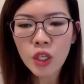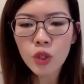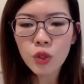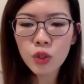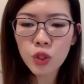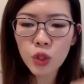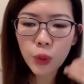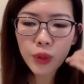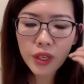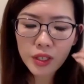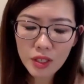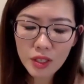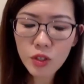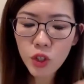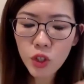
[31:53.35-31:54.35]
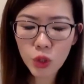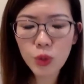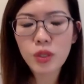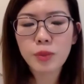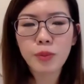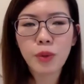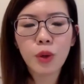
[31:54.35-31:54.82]
So it is still
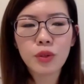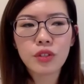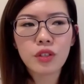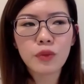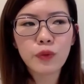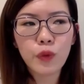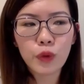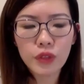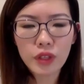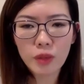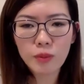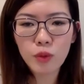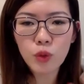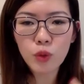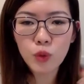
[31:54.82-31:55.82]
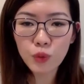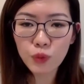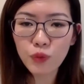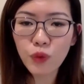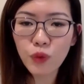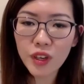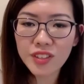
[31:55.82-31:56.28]
important for them to
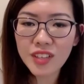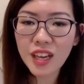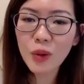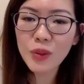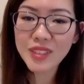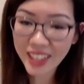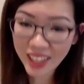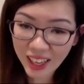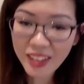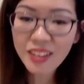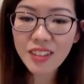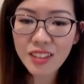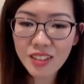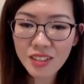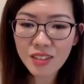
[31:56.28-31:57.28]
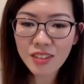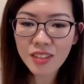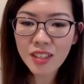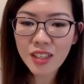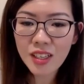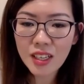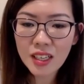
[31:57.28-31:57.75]
voice out their needs,
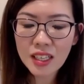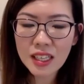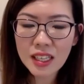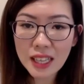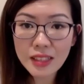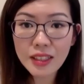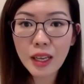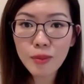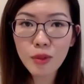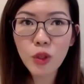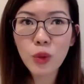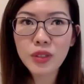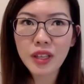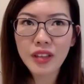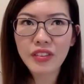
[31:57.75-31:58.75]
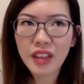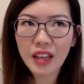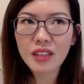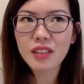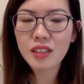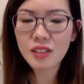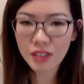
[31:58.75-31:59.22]
let them know that their
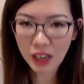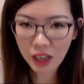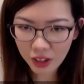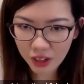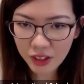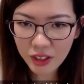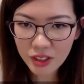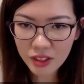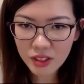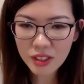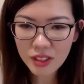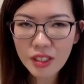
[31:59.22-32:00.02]
needs are heard.